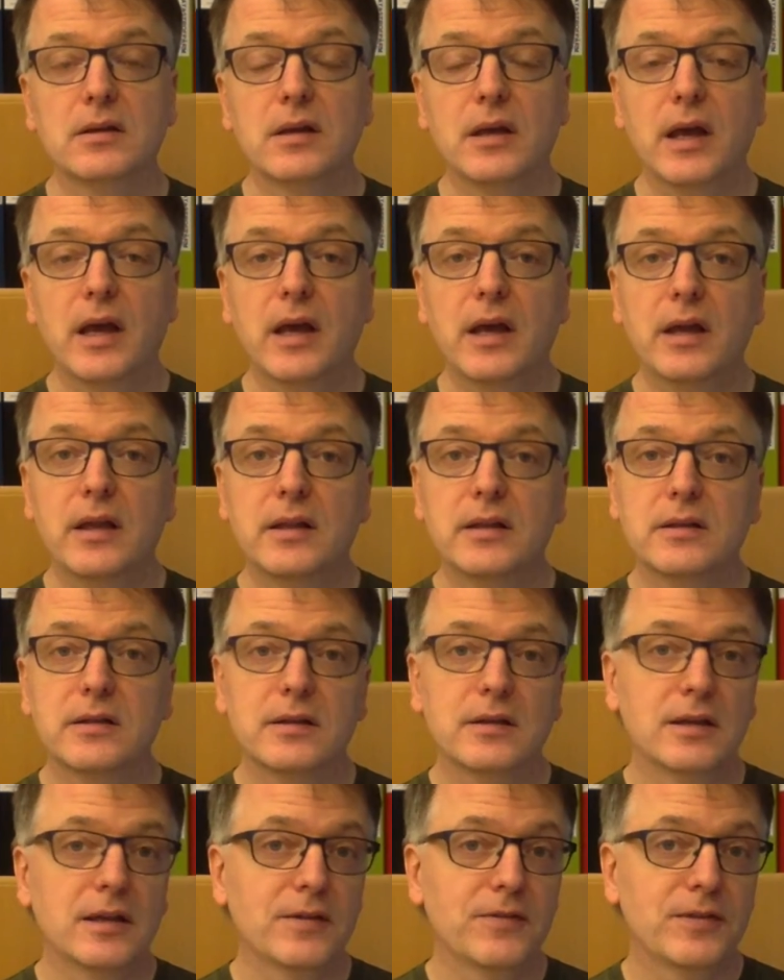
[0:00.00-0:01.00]
And
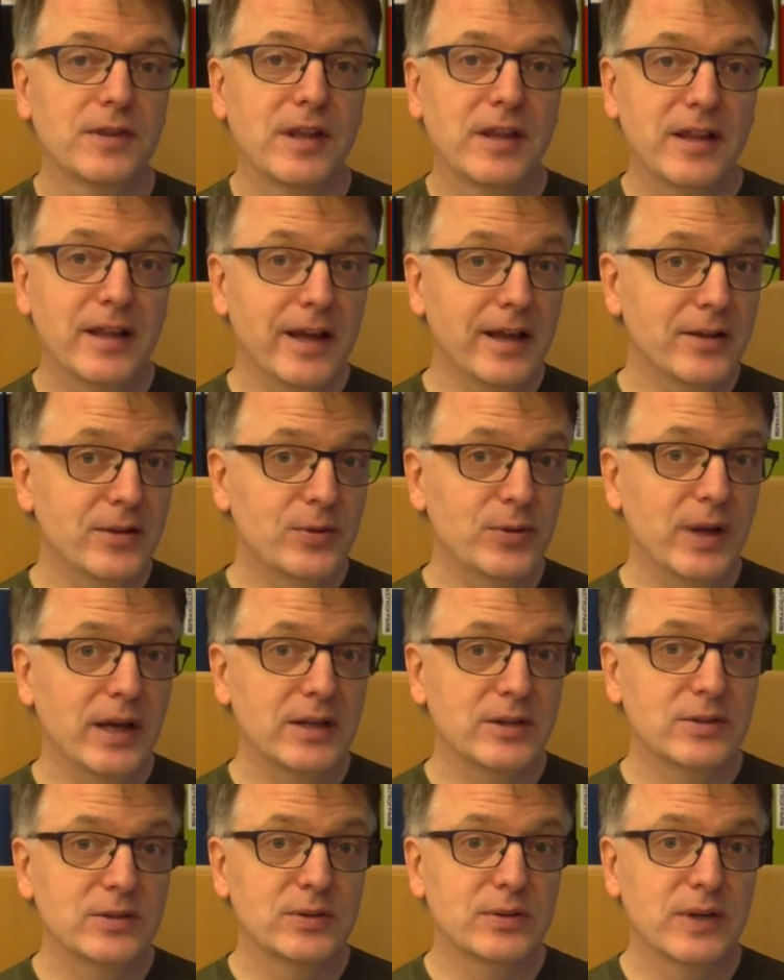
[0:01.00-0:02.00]
if the net
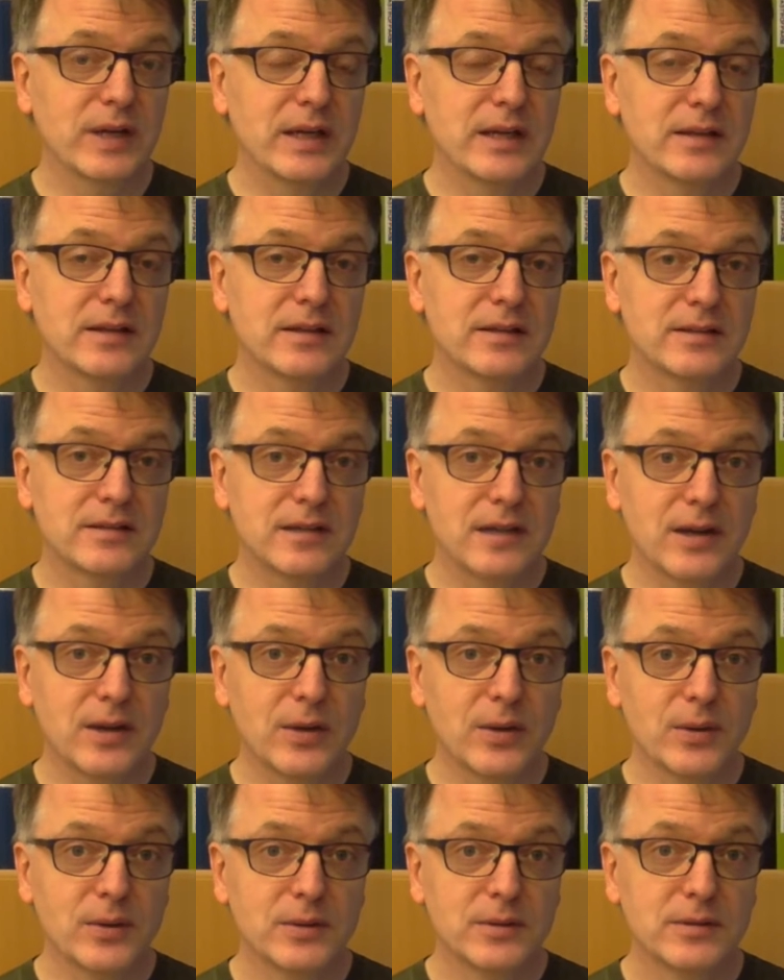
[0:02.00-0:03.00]
reaction rate is
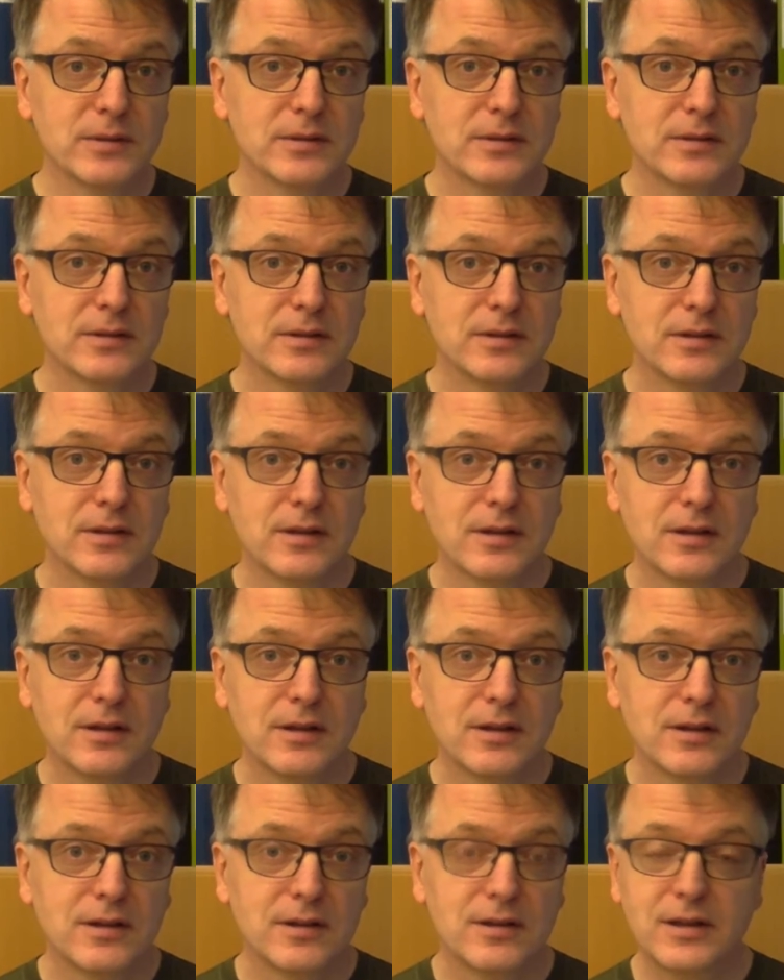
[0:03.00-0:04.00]
zero,
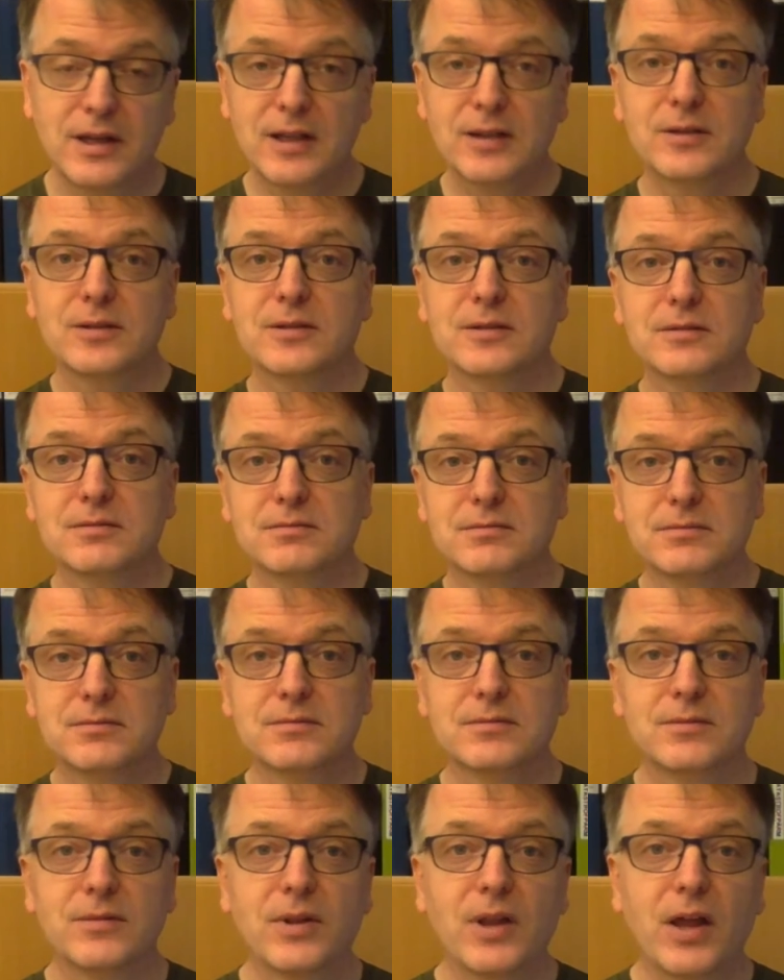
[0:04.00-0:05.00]
then
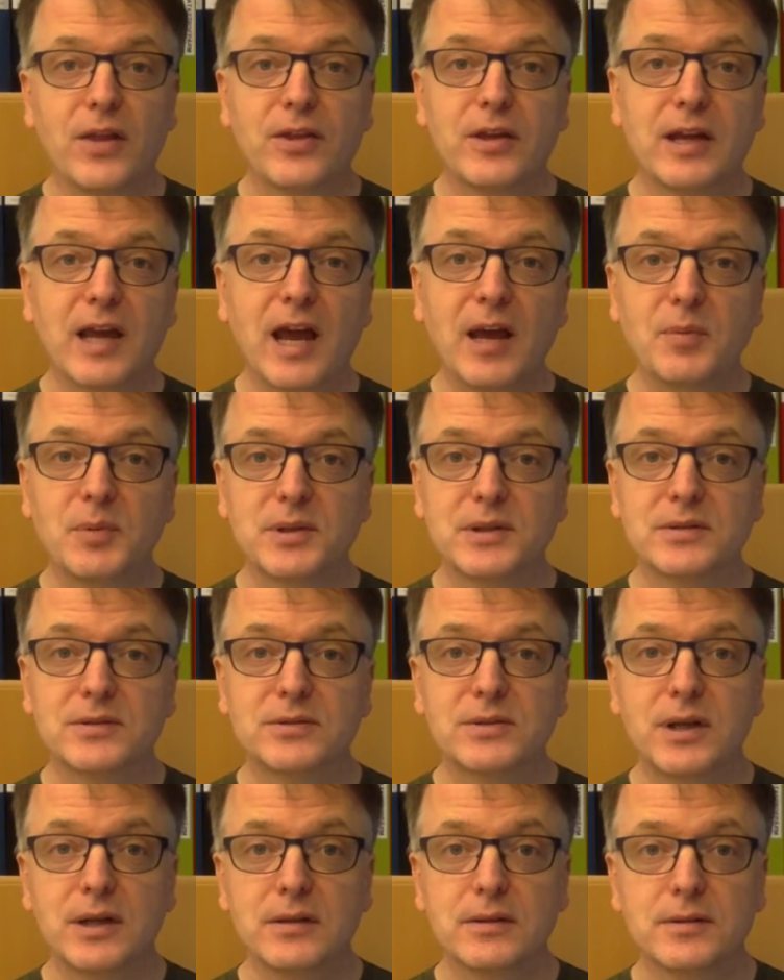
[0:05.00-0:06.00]
nothing happens,
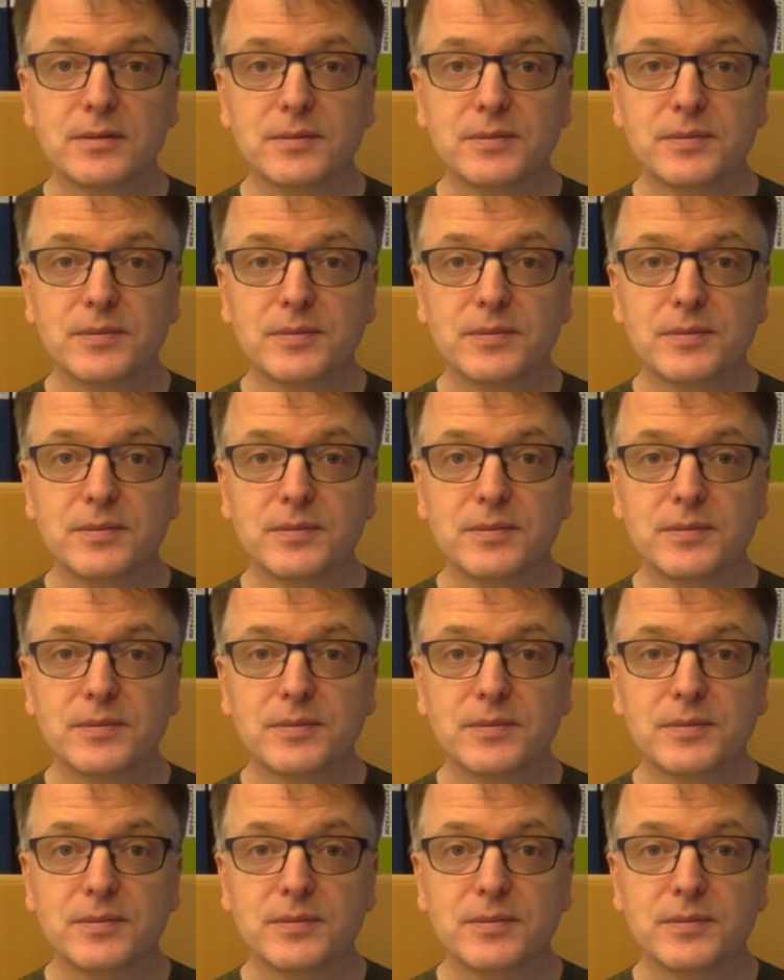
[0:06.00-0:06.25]
right?